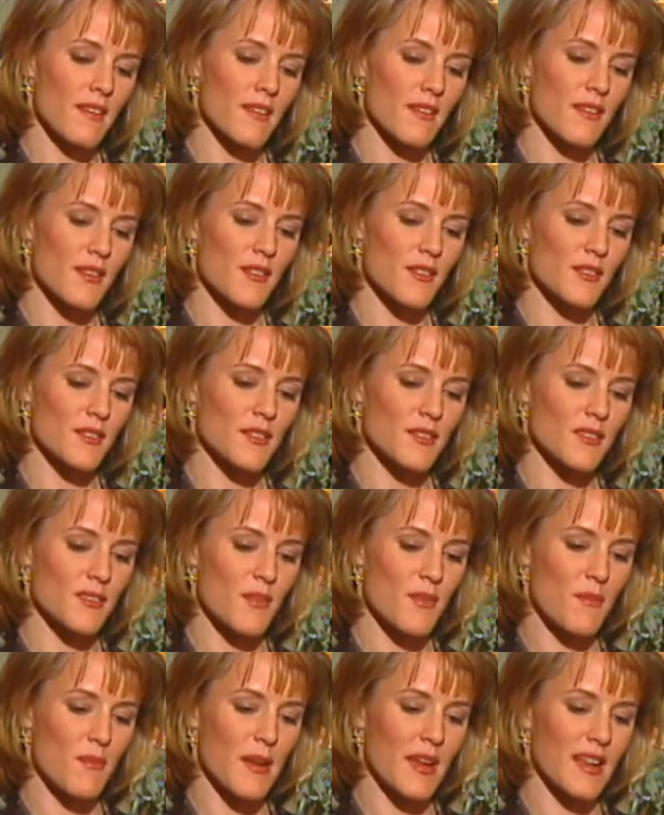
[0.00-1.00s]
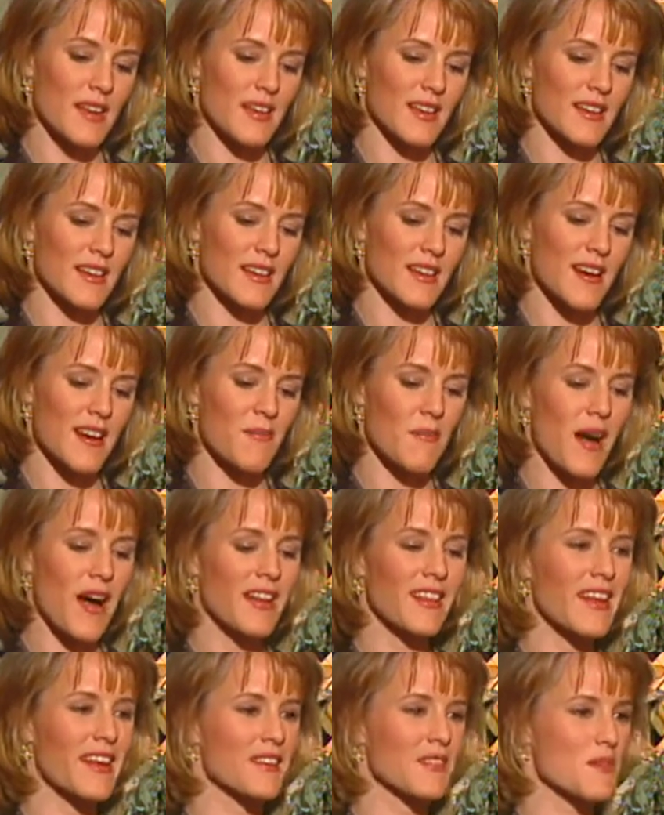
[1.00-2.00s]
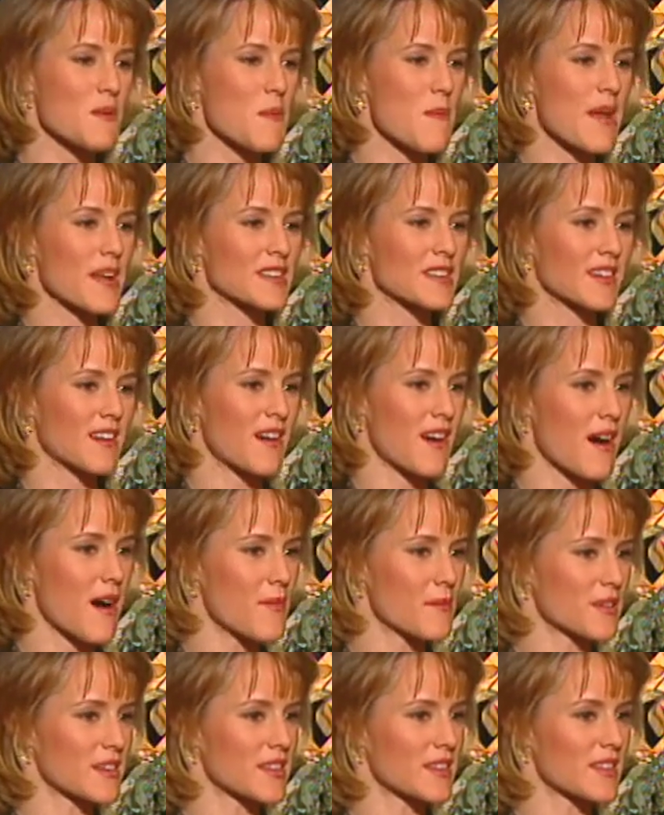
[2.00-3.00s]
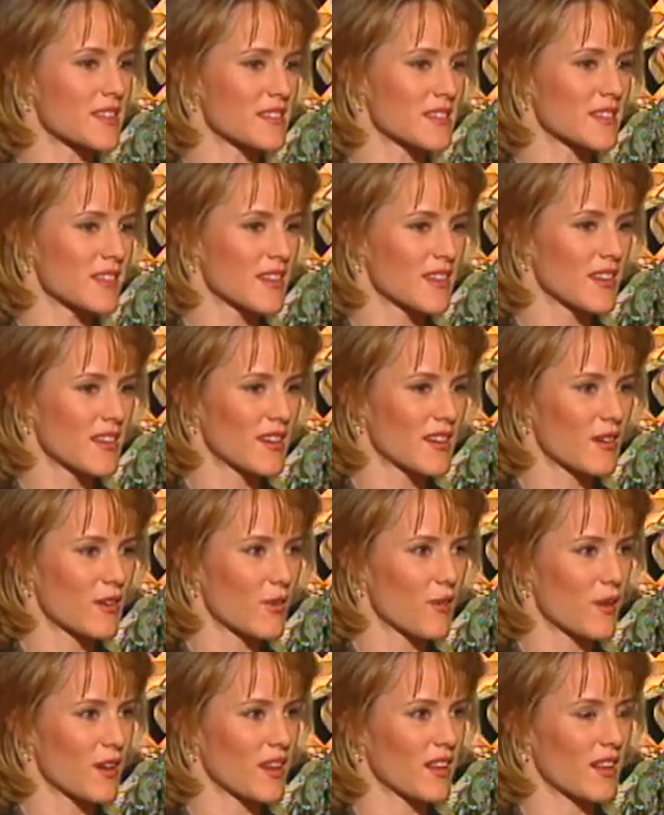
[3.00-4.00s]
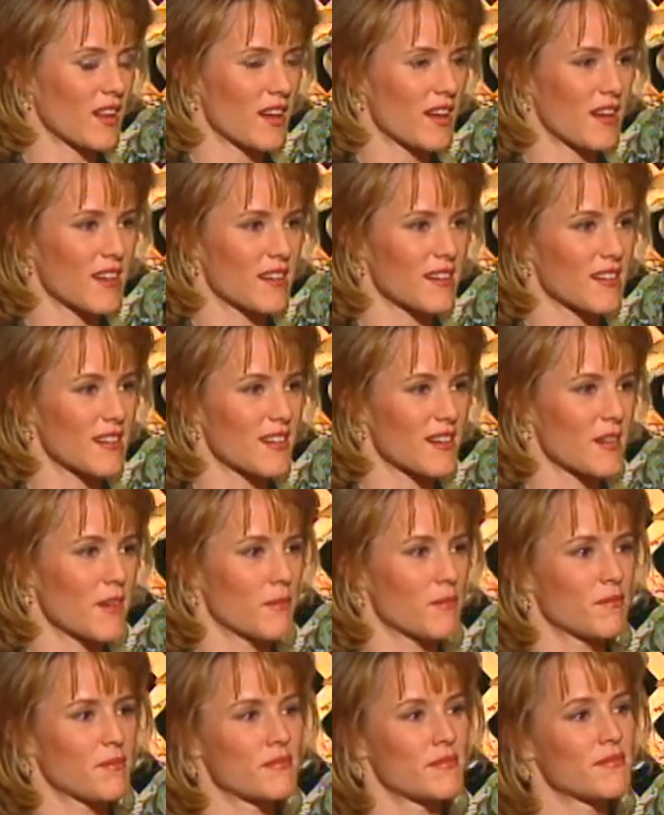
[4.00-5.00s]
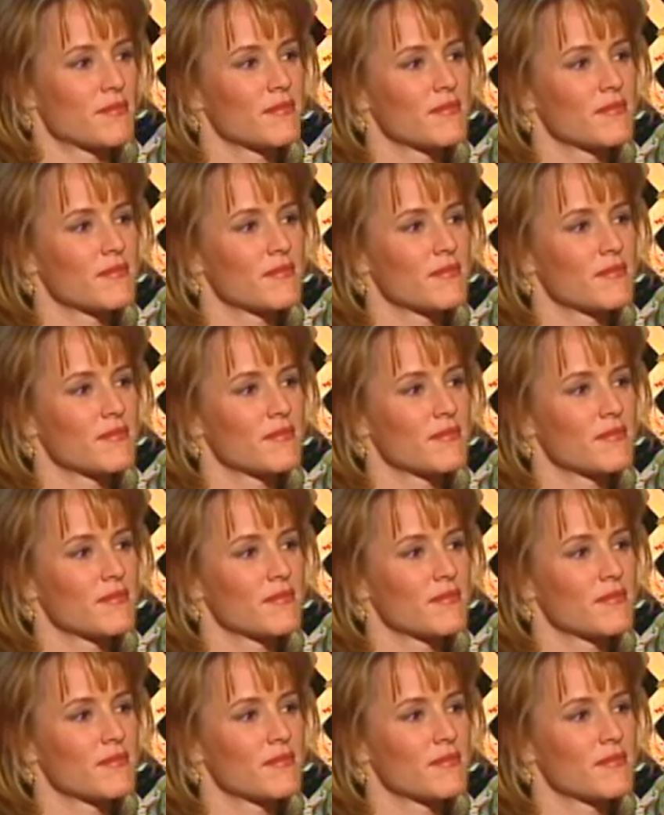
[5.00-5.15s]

there are so many. Um, I like the romantic comedies quite a lot. Um,